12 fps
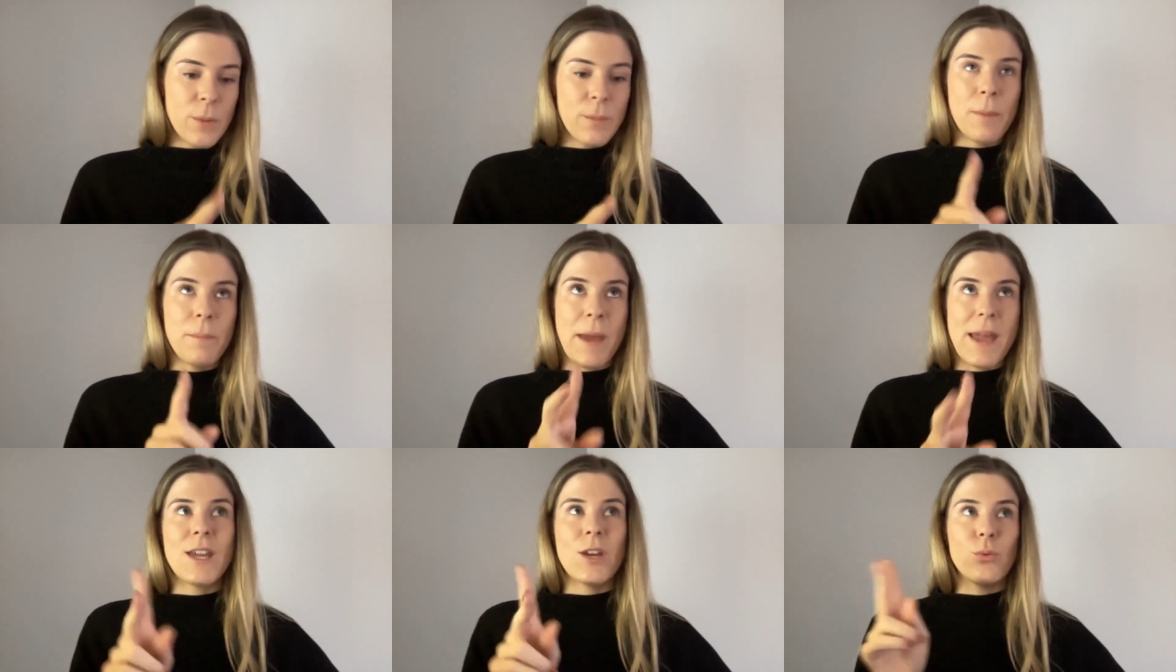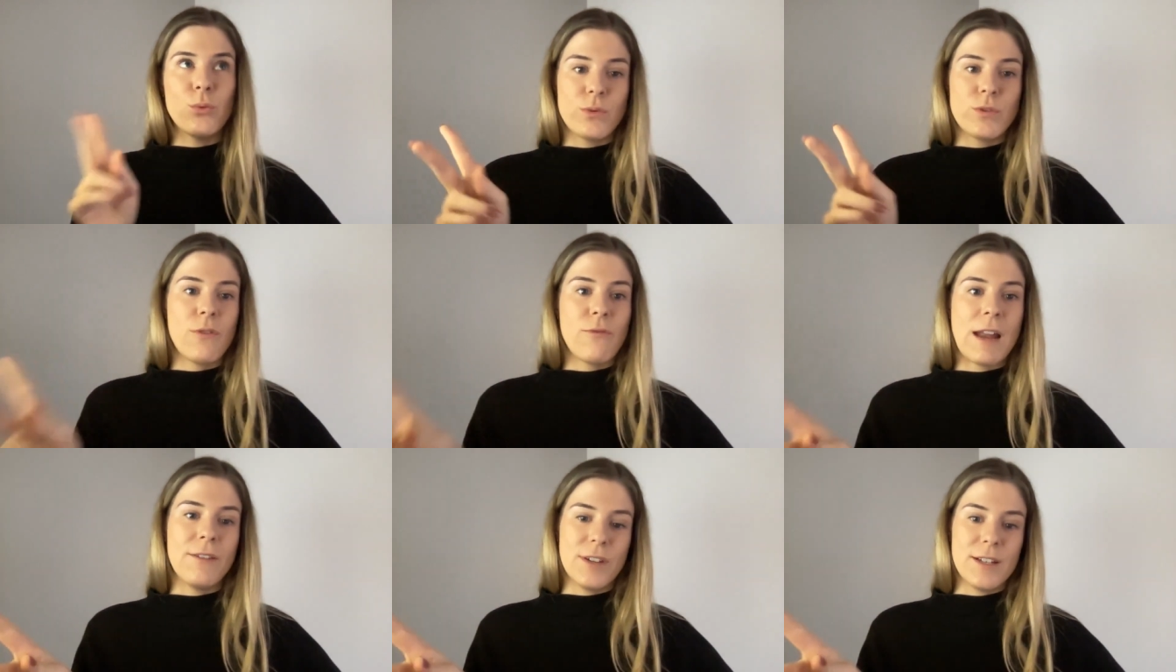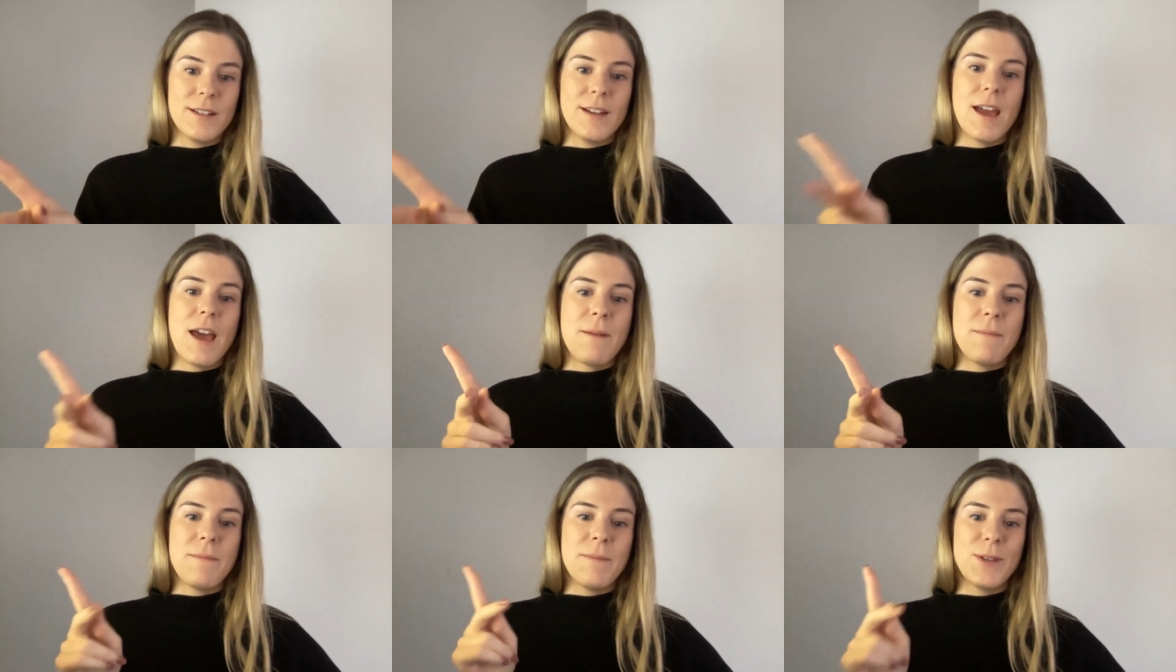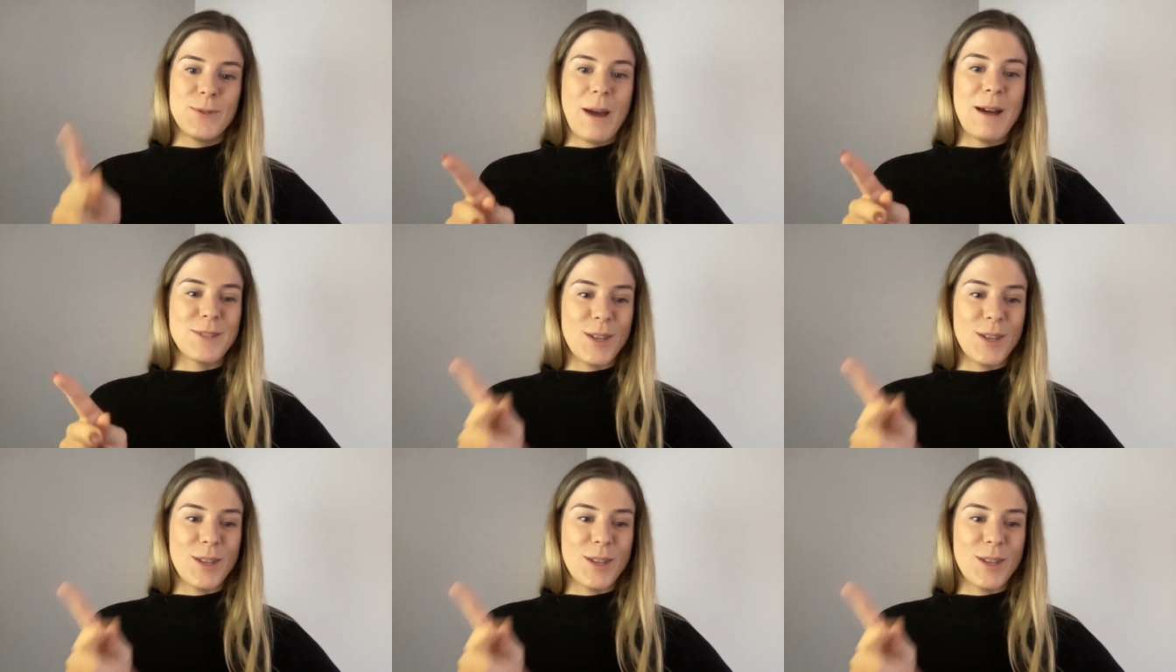But making it also relevant as well.